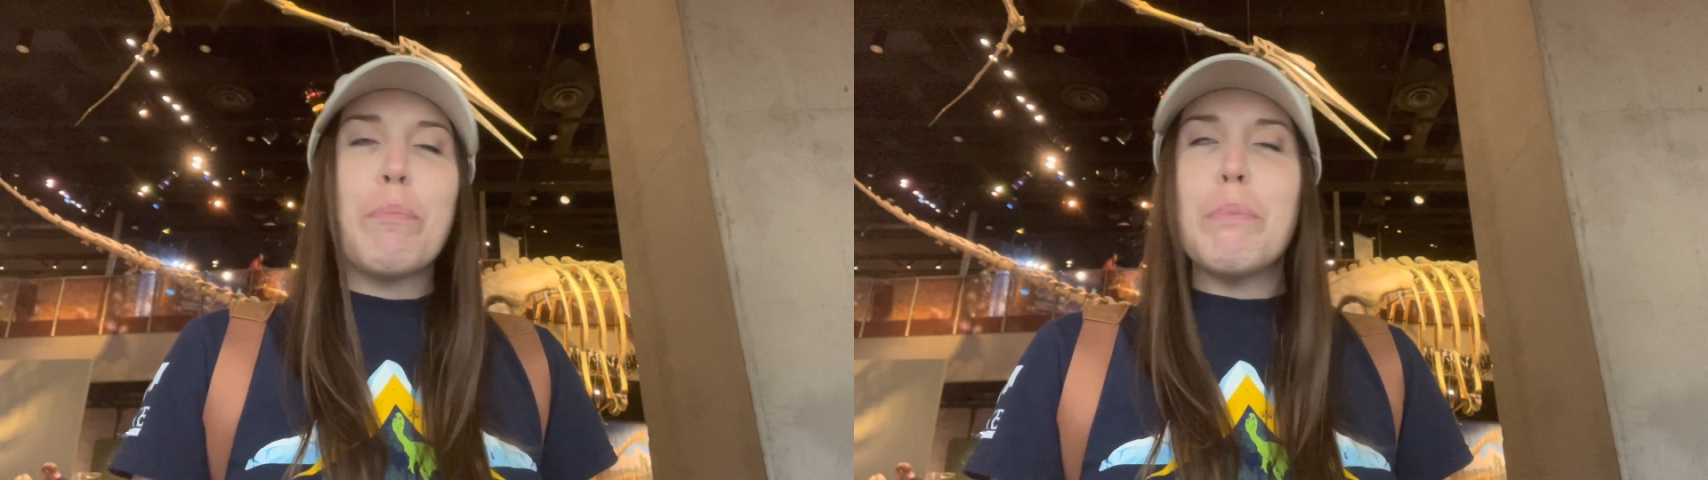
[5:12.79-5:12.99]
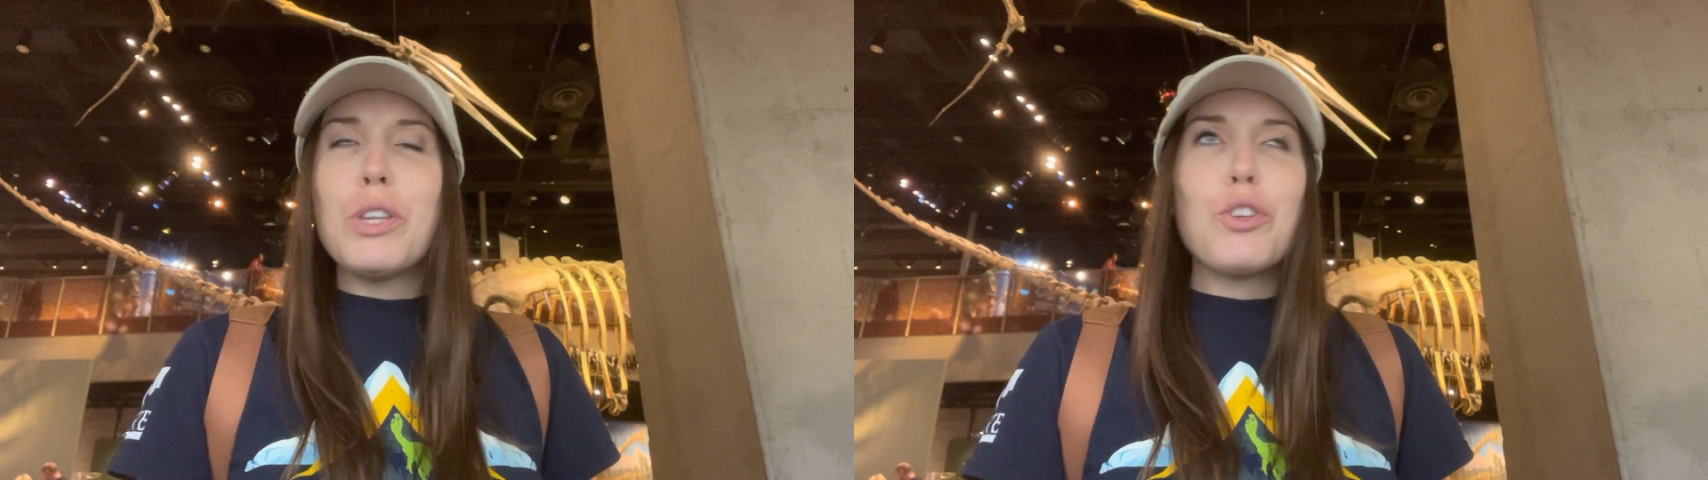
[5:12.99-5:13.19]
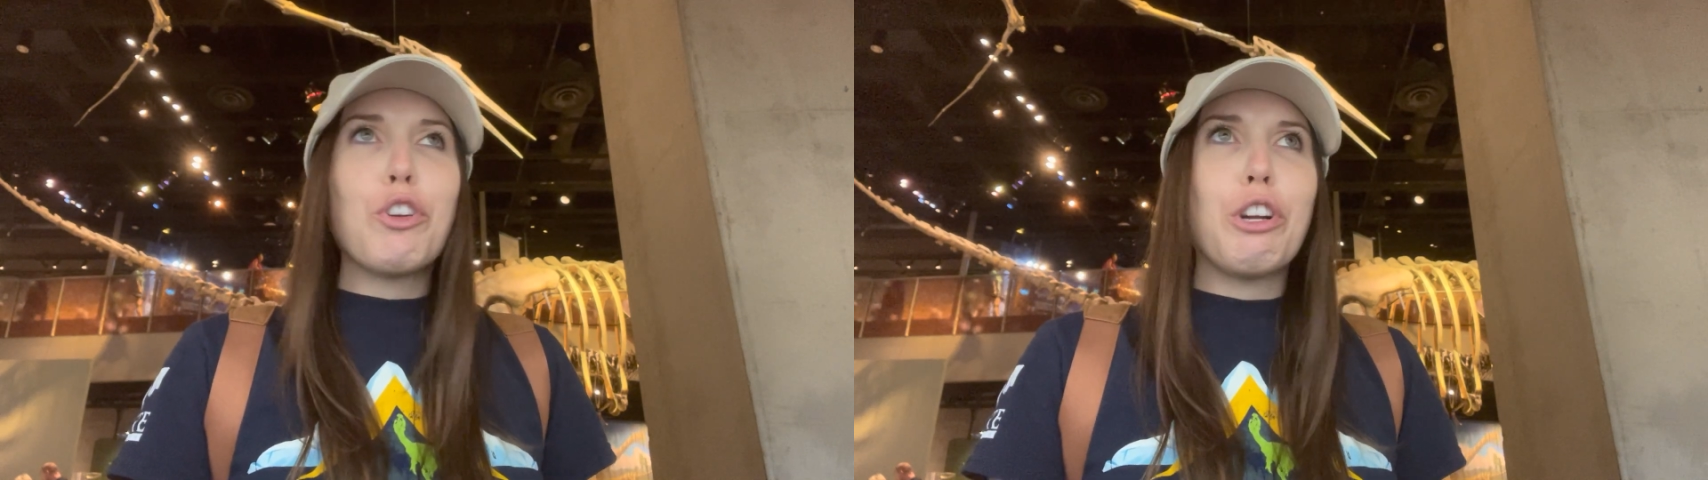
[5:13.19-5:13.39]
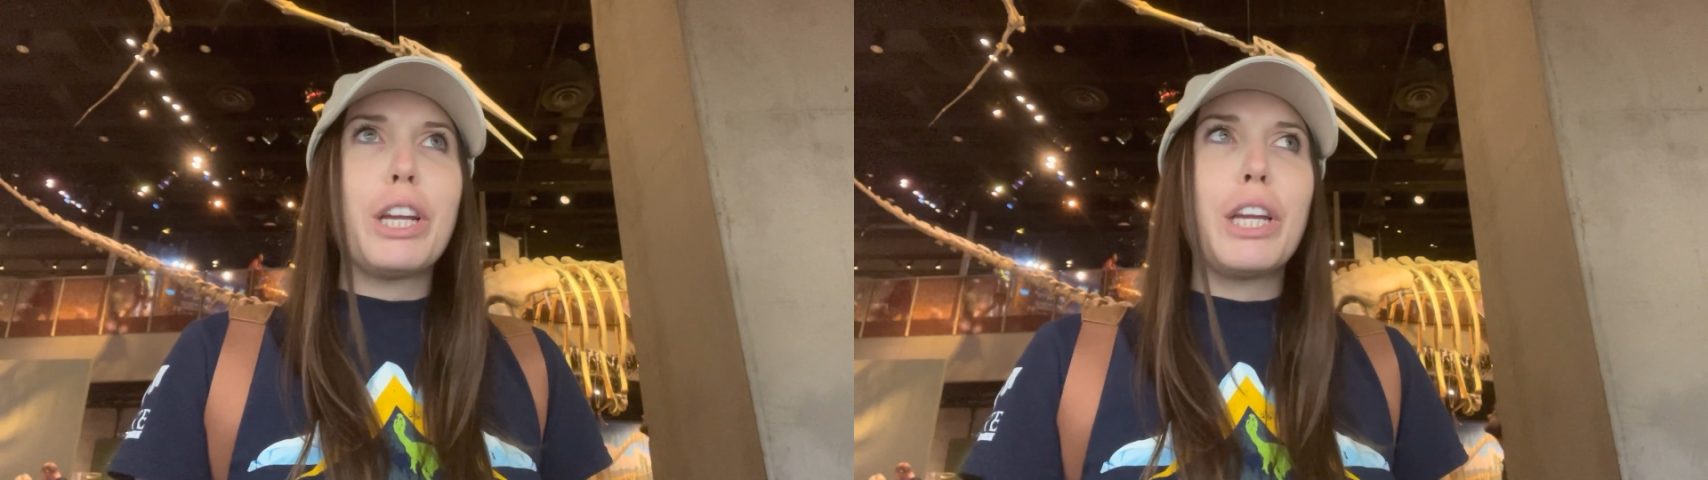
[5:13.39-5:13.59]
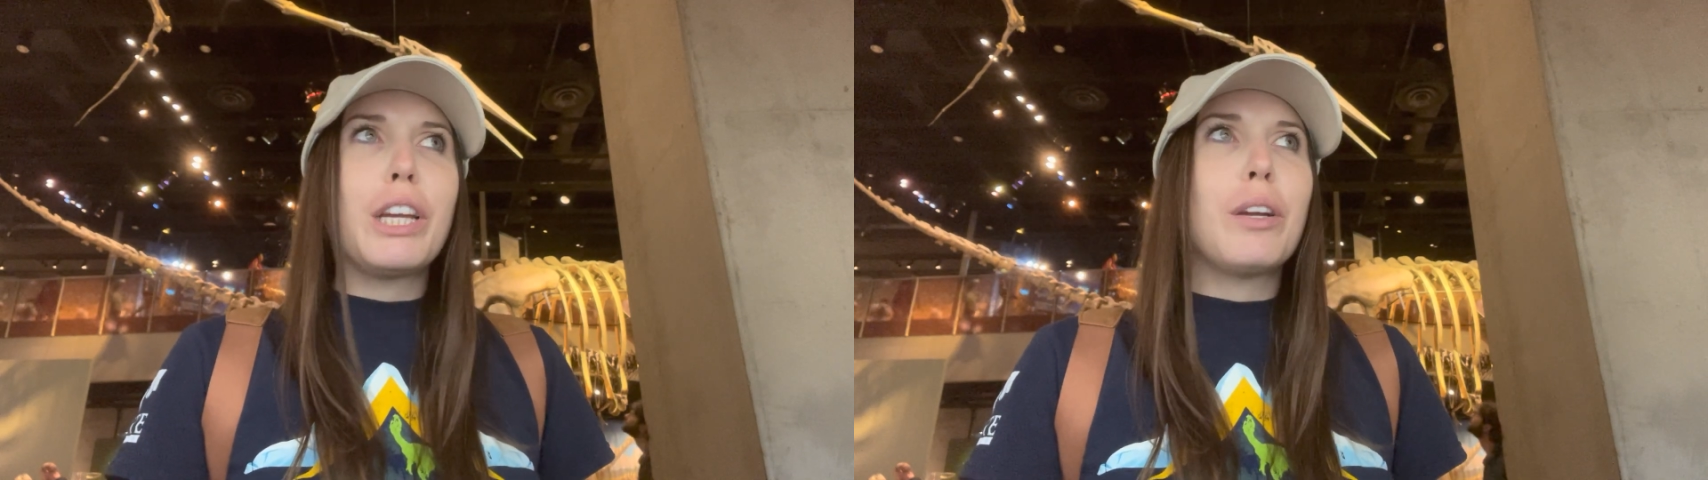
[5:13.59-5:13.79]

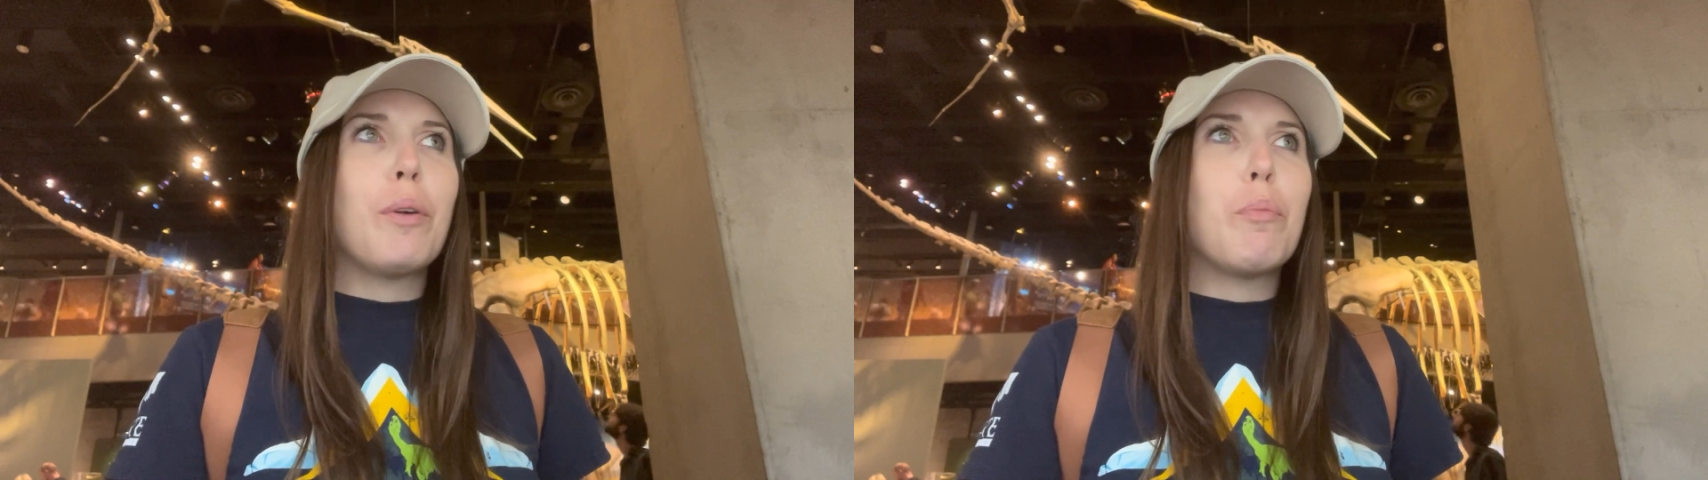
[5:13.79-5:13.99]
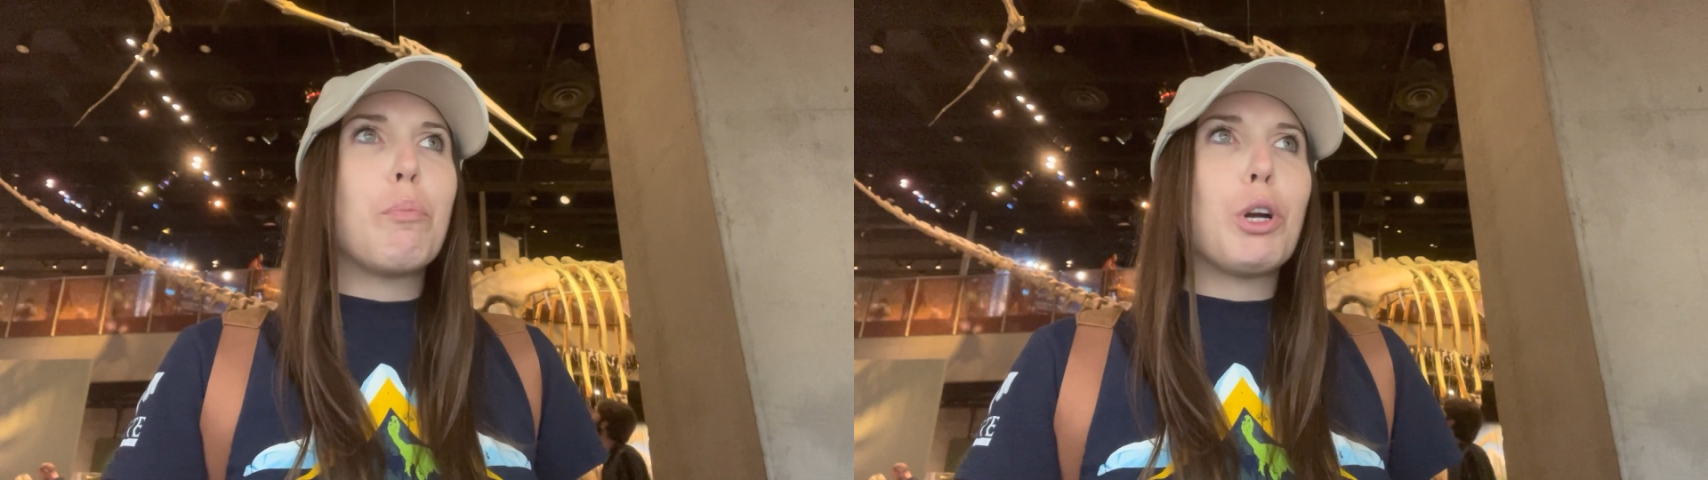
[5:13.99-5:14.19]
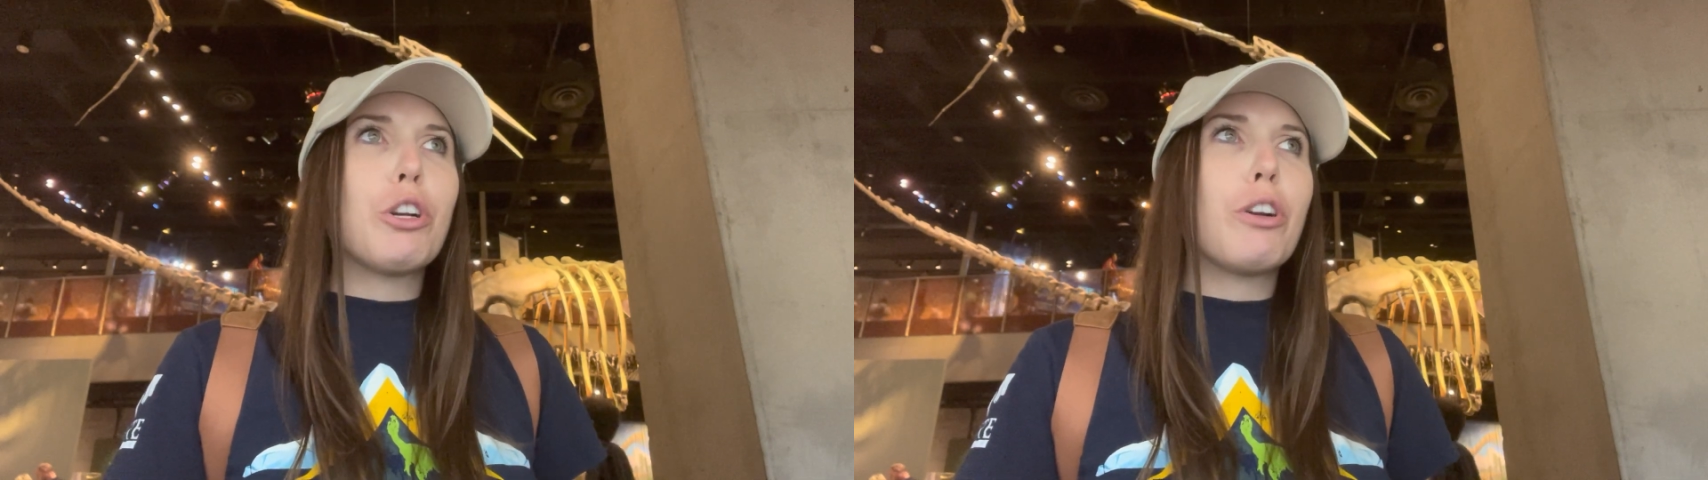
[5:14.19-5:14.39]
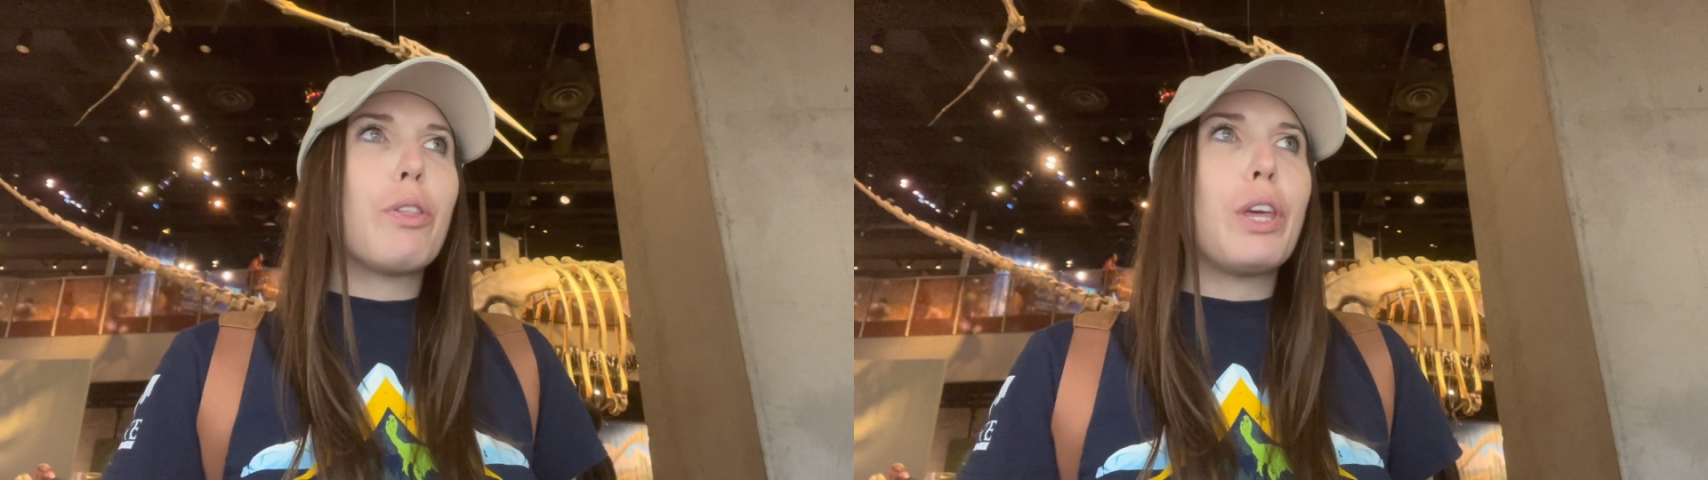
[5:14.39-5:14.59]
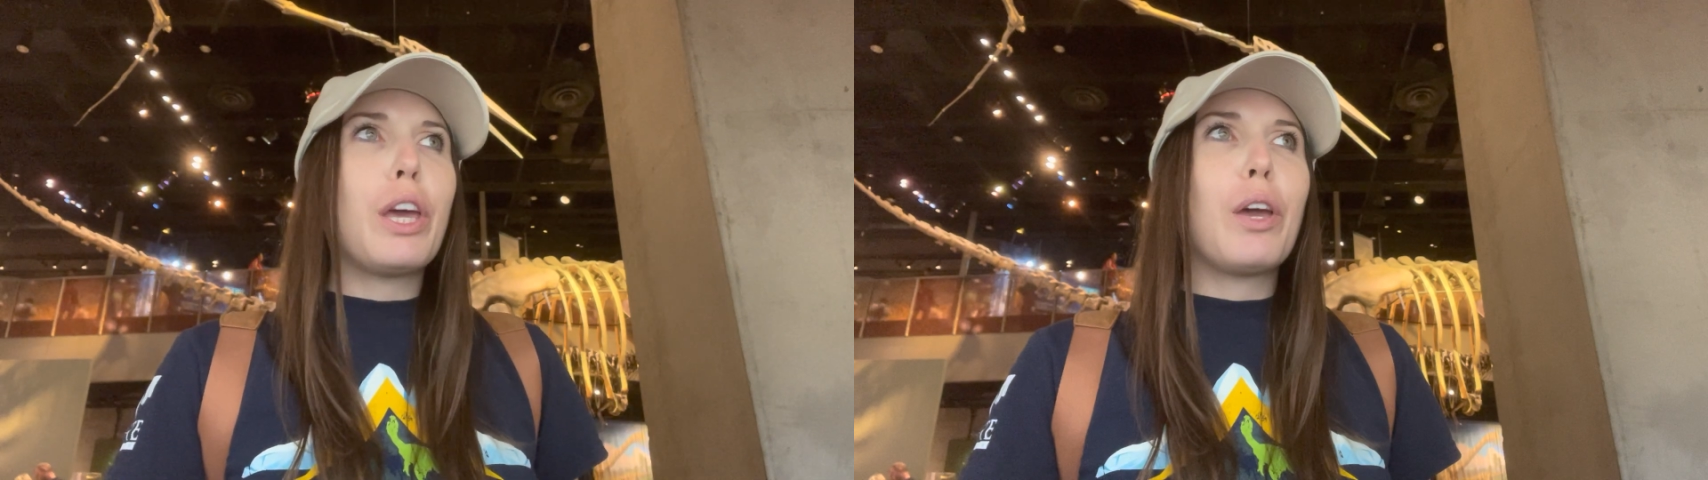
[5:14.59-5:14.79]
mystery murder
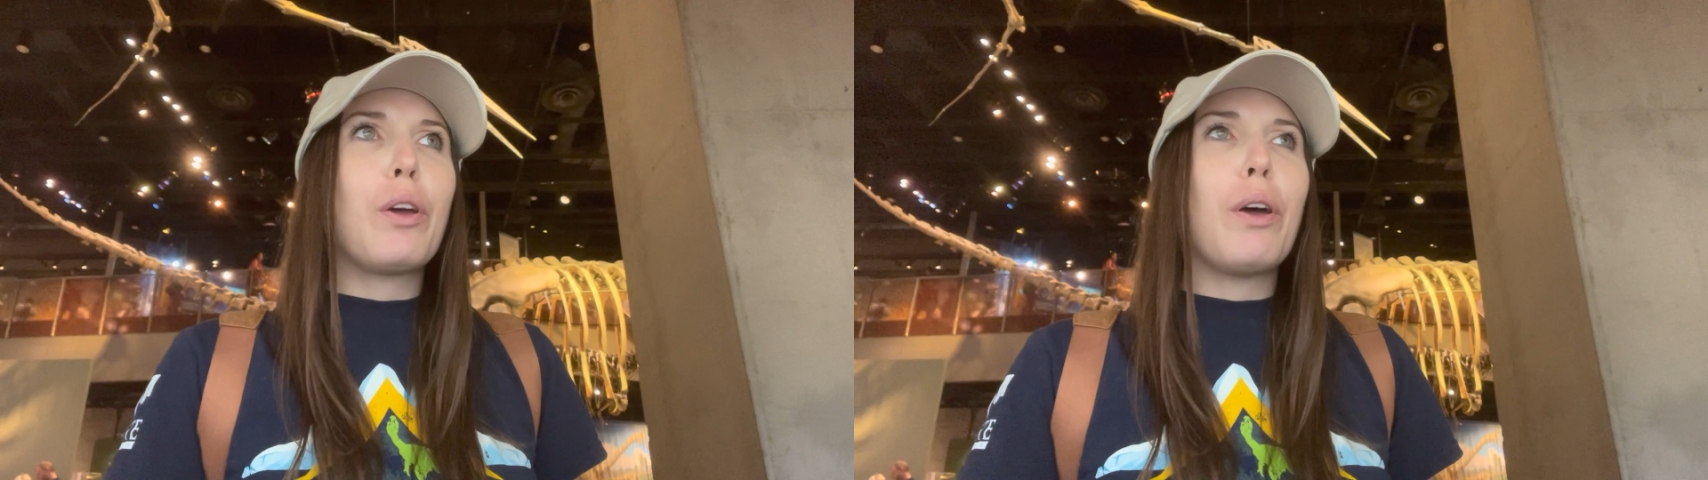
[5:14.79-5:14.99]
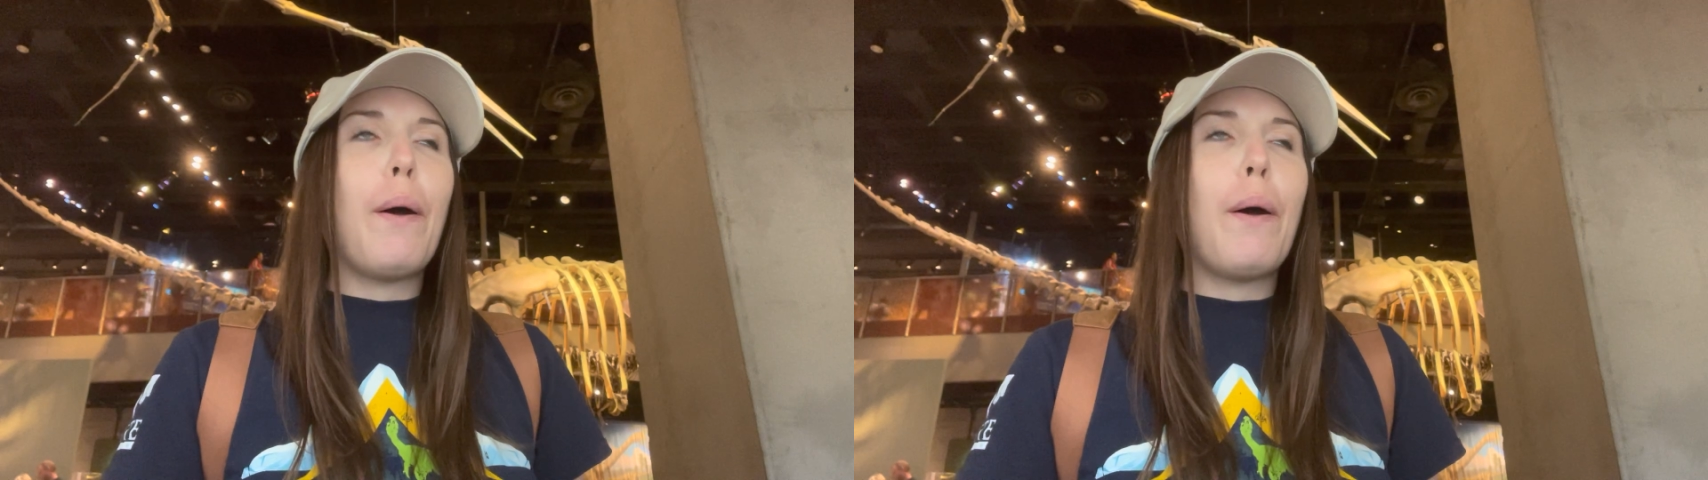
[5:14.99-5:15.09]
thing